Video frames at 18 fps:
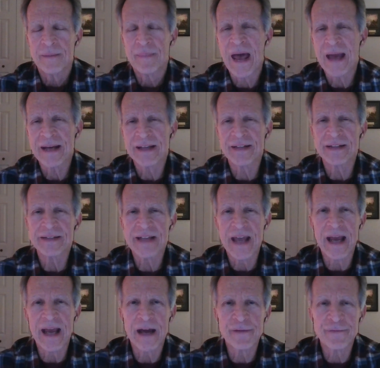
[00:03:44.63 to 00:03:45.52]
Back in the
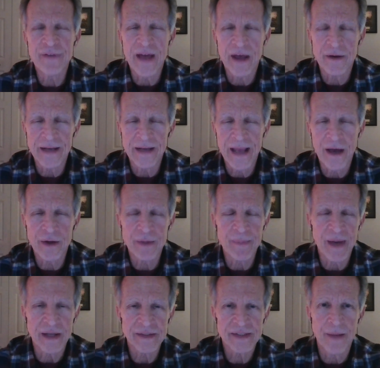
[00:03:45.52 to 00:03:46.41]
day, I found out
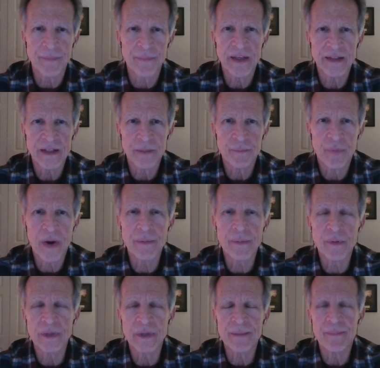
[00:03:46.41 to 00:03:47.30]
about something that
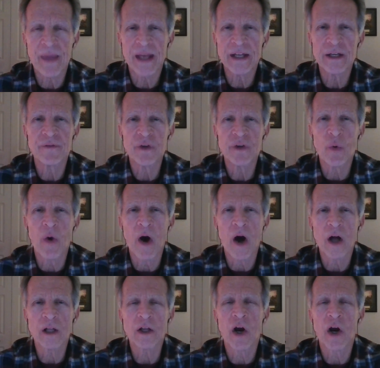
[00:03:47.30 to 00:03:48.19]
probably many of you
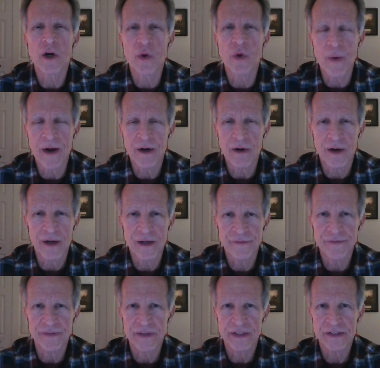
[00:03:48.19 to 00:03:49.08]
all are aware of.